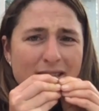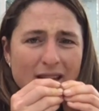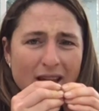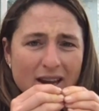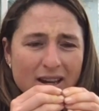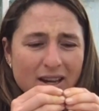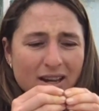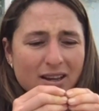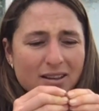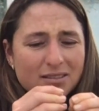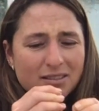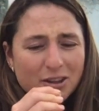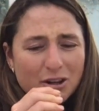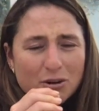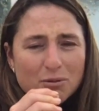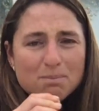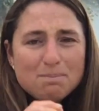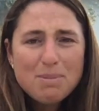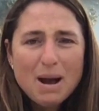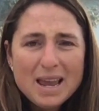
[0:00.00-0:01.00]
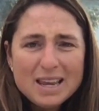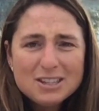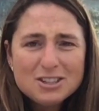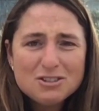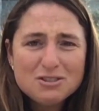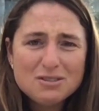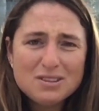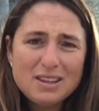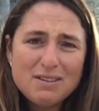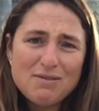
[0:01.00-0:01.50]
taking little
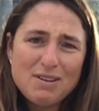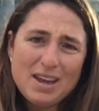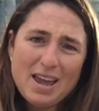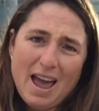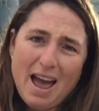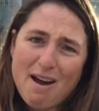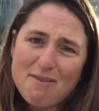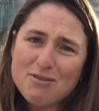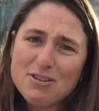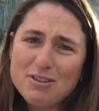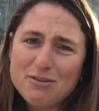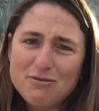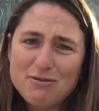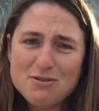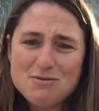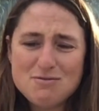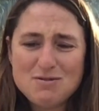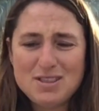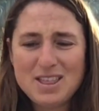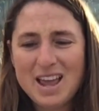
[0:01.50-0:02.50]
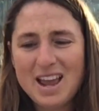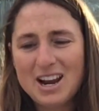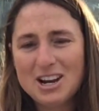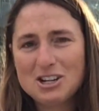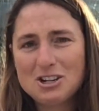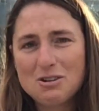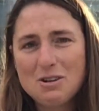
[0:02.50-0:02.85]
bites, you're leaving half of the food there,